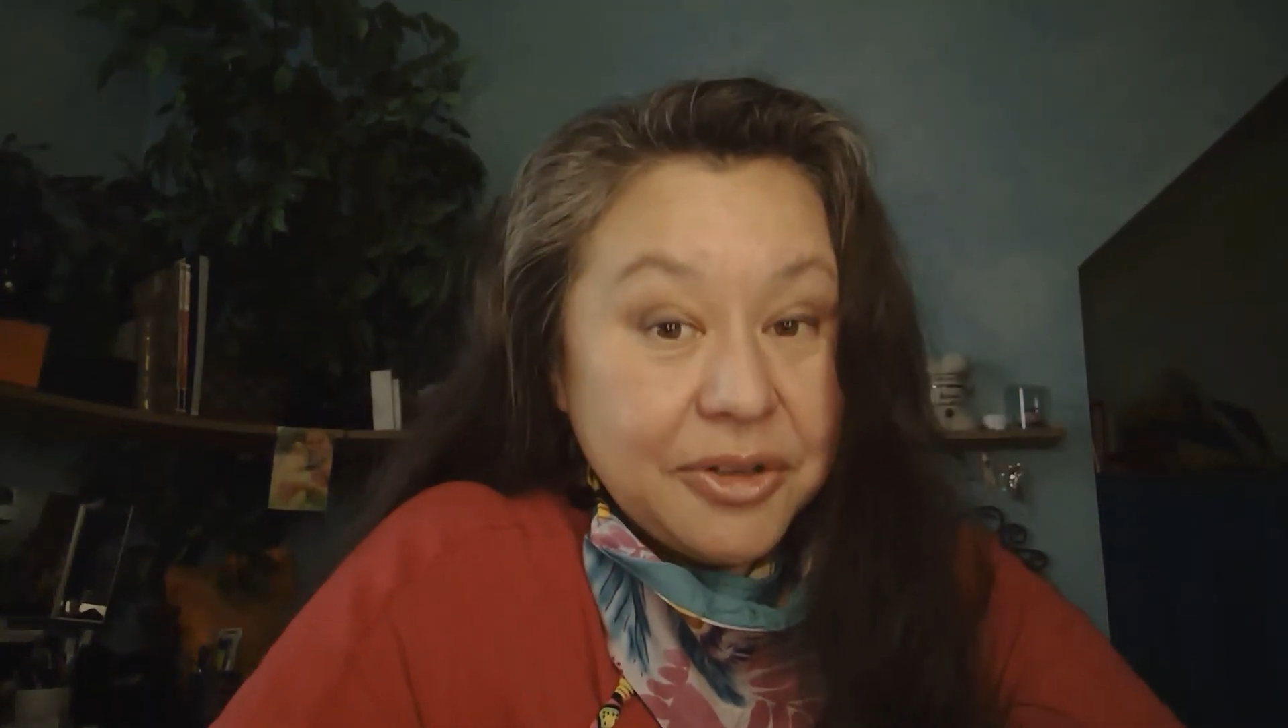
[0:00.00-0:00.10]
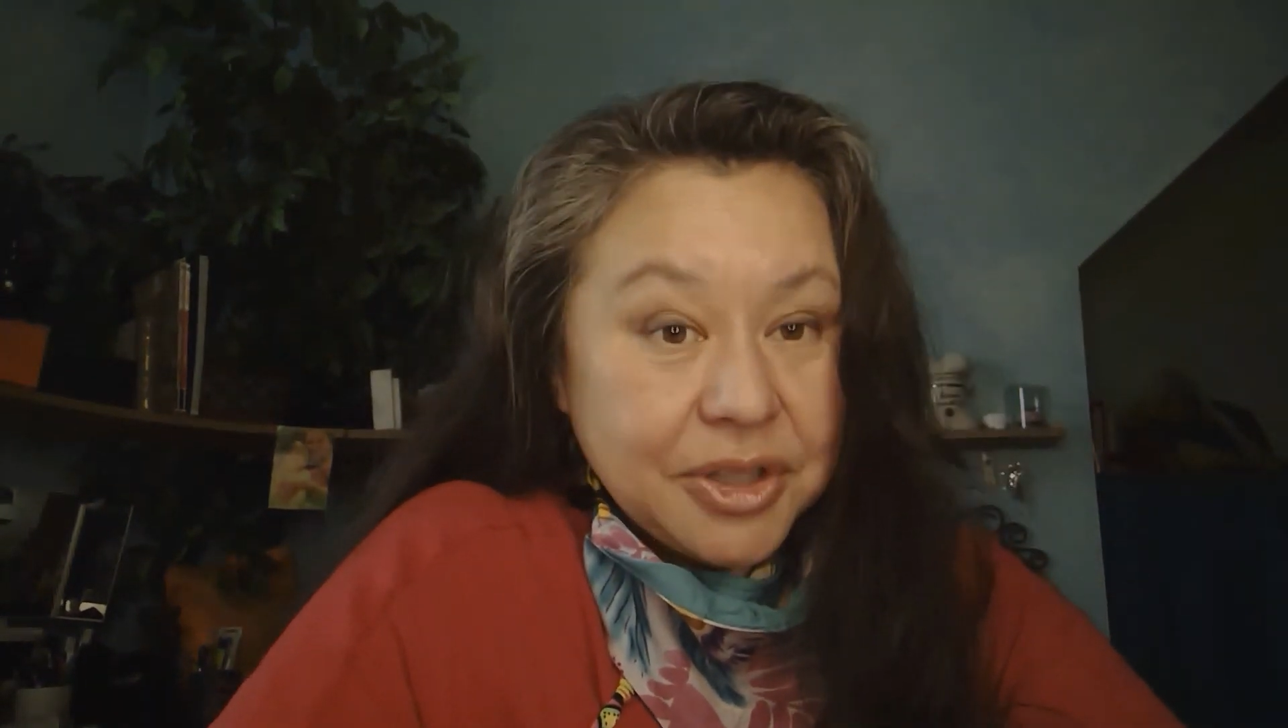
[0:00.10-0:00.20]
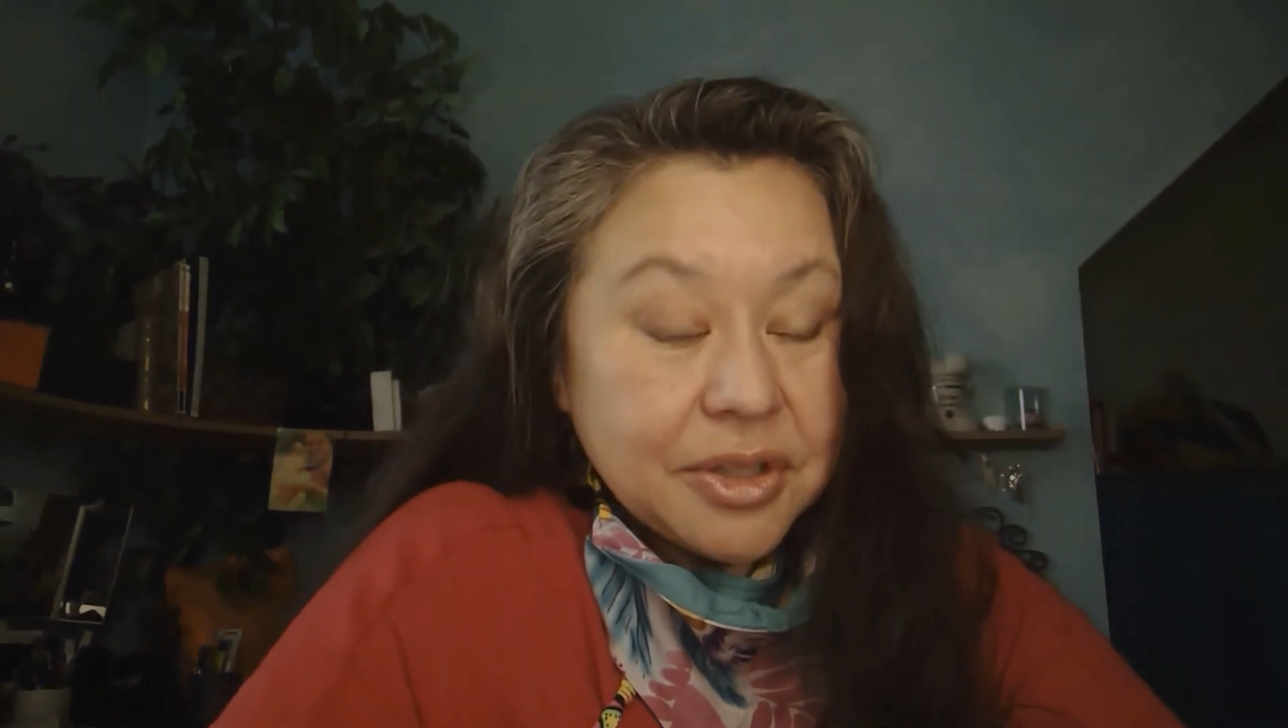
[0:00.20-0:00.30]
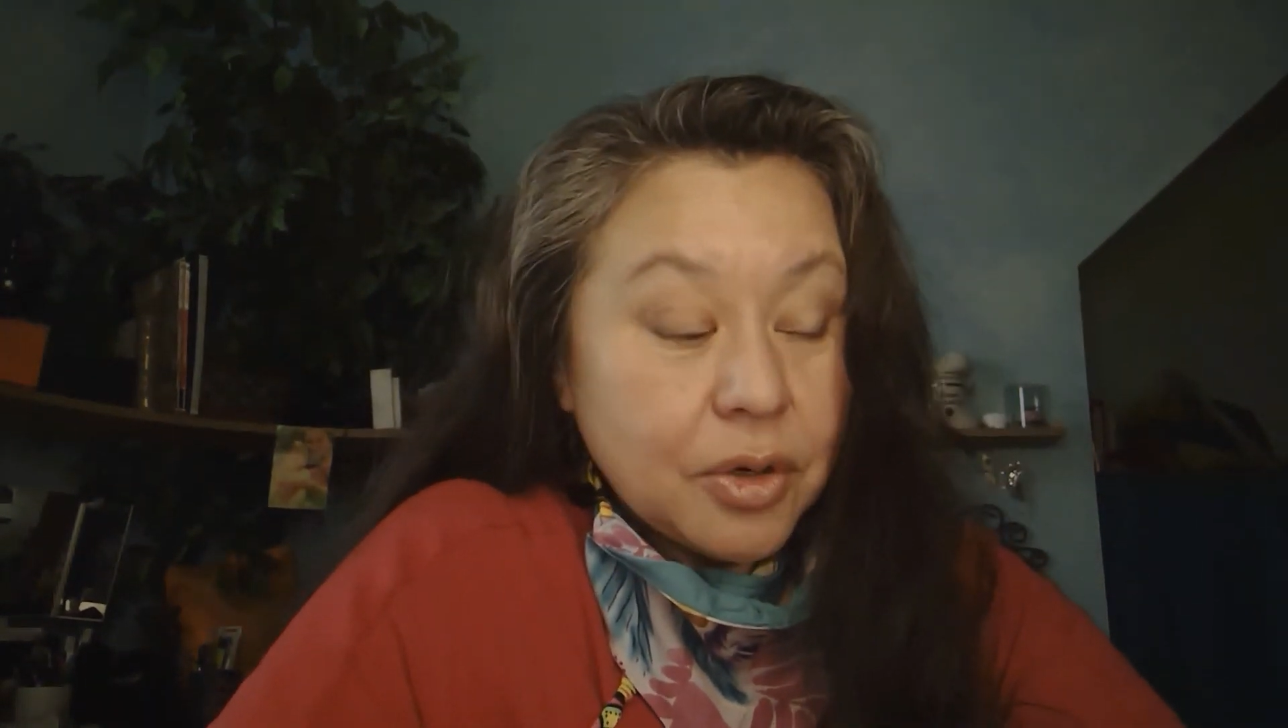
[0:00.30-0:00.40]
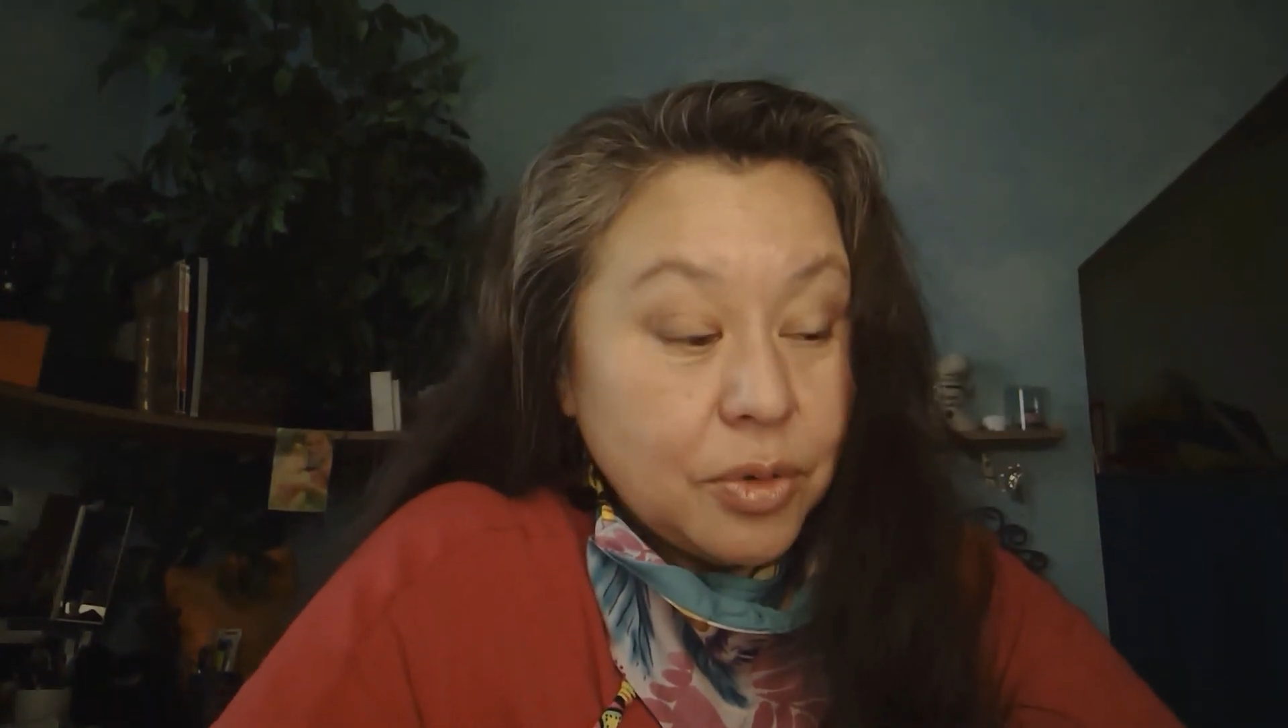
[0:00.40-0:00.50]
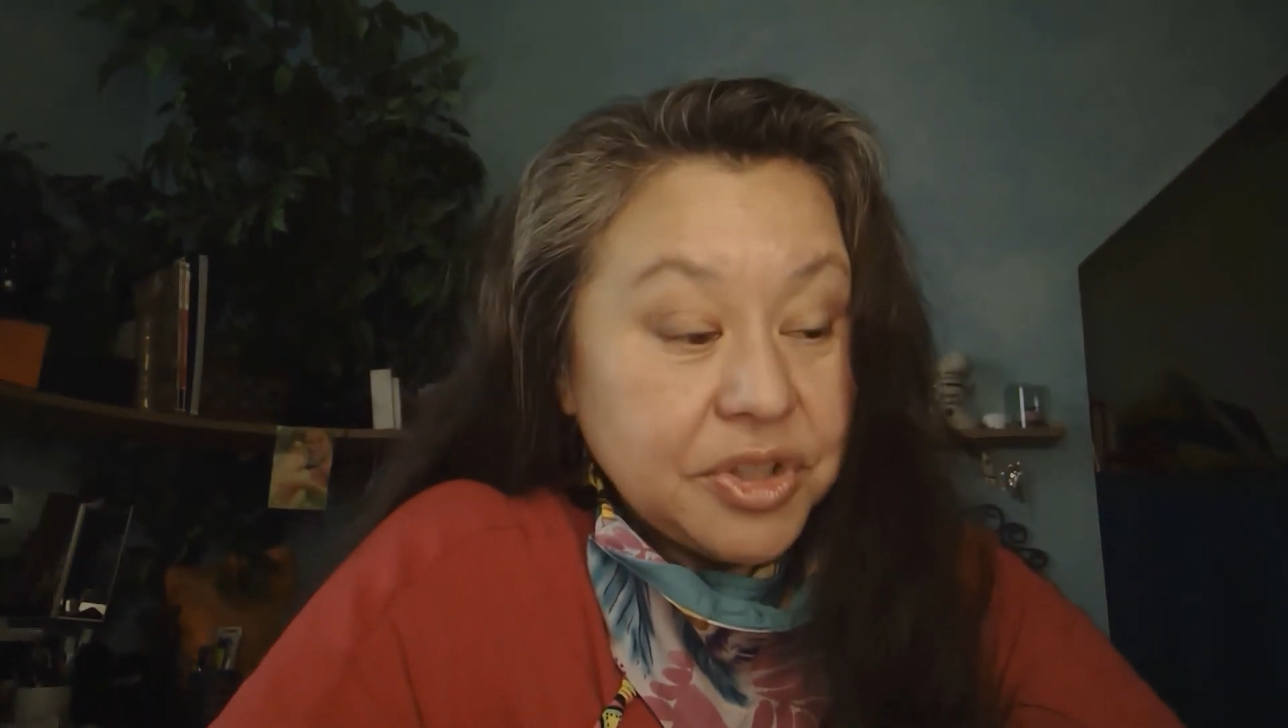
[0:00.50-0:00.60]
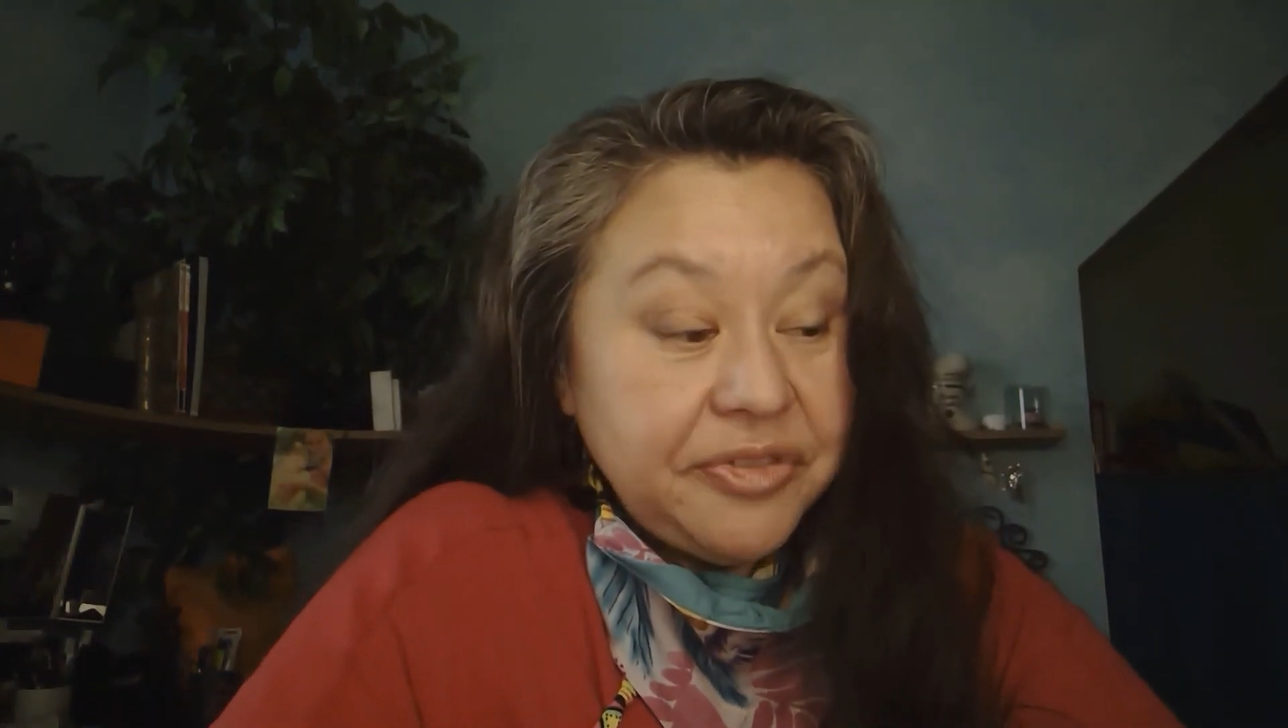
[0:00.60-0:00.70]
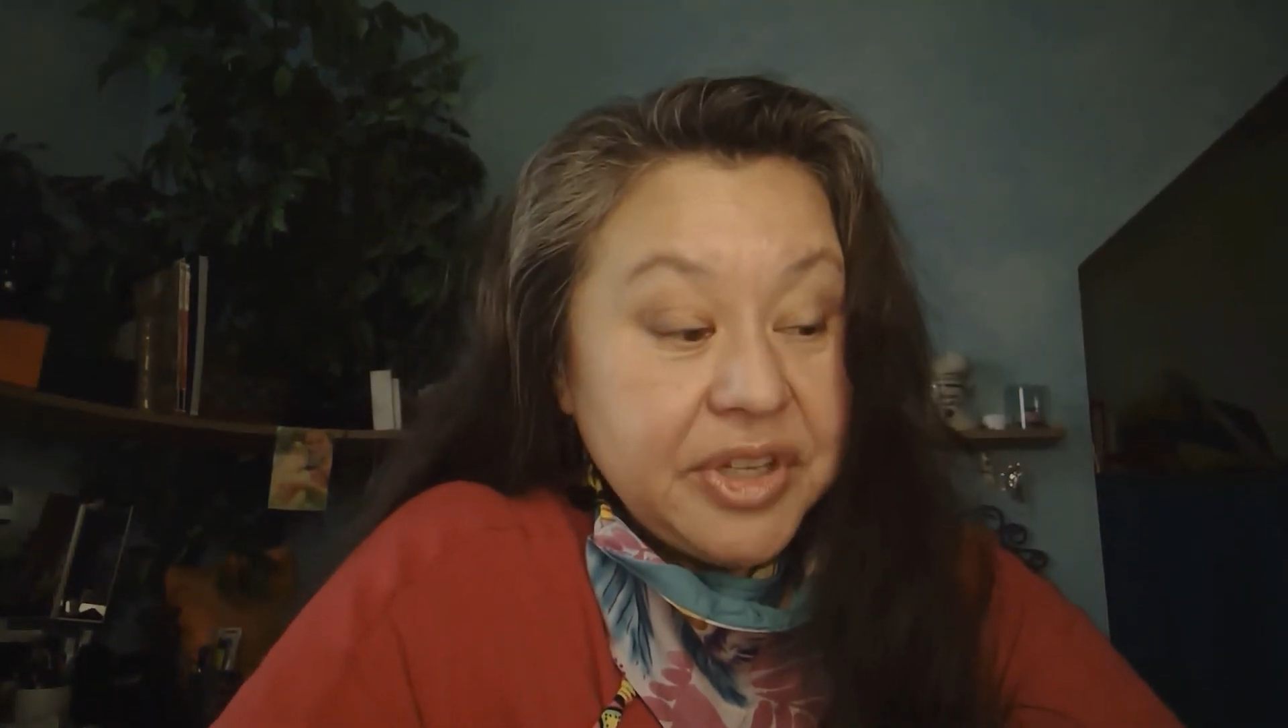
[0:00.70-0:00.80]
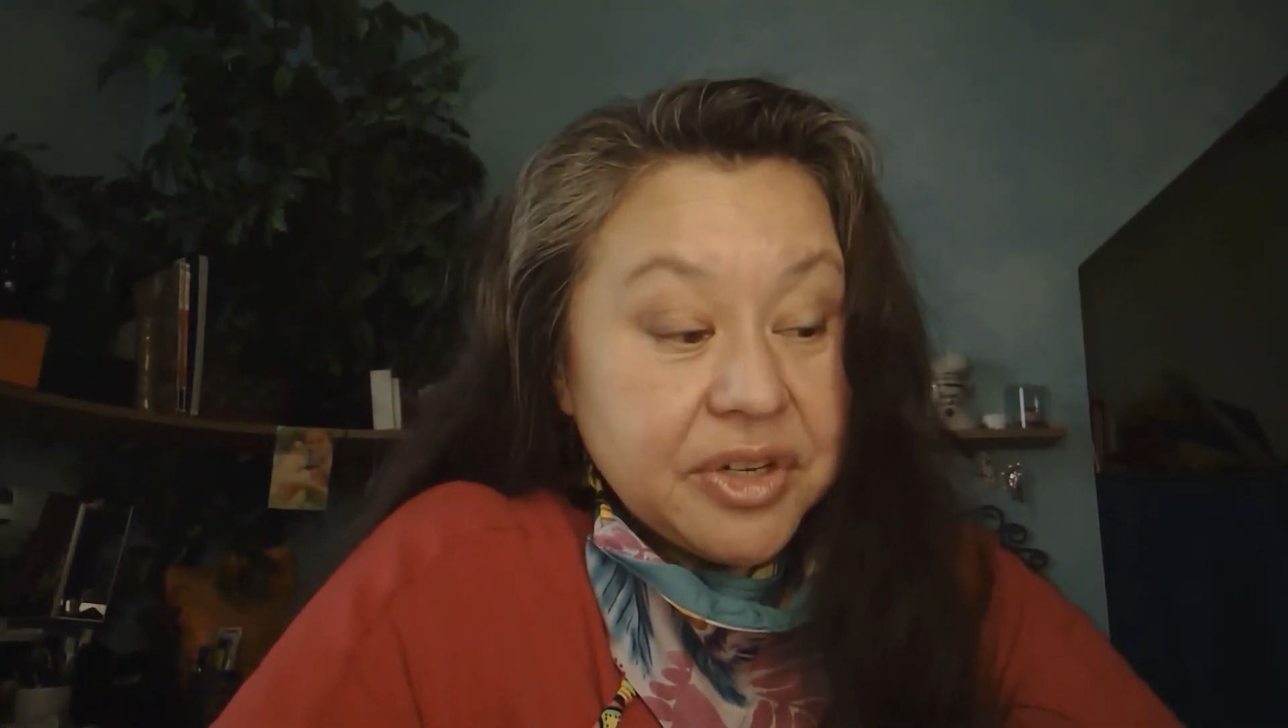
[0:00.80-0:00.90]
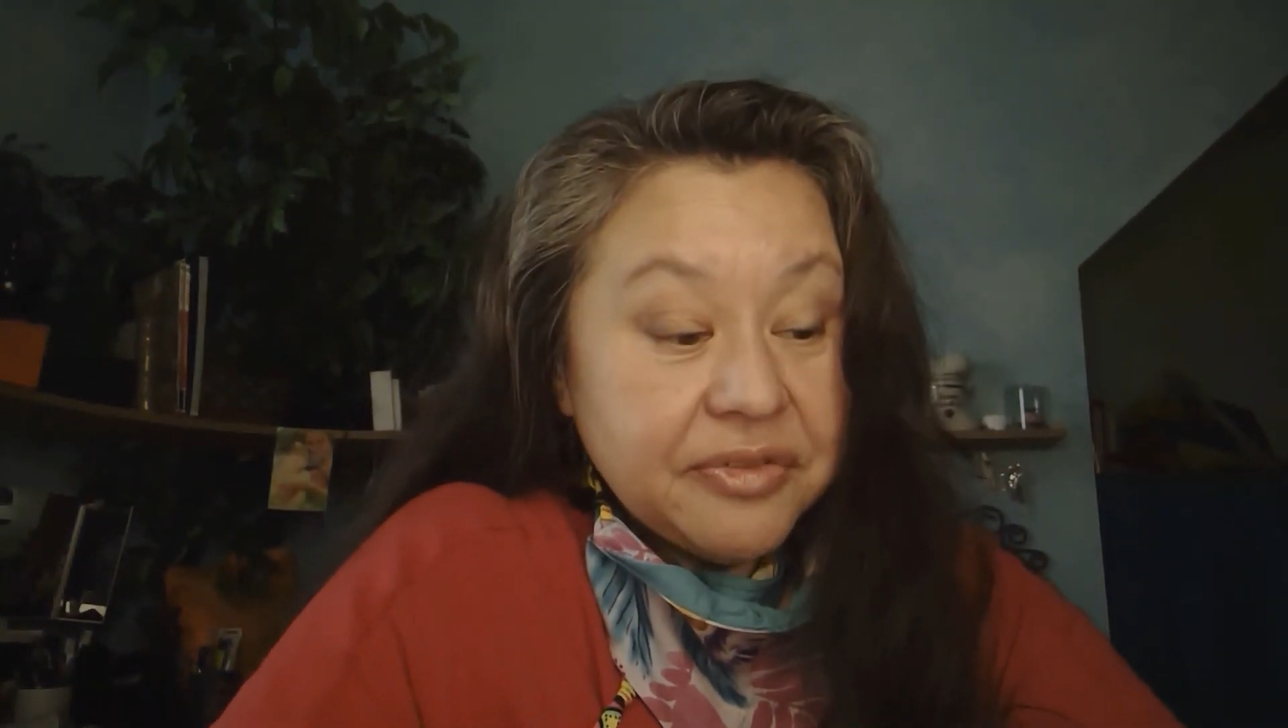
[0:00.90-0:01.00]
fire because you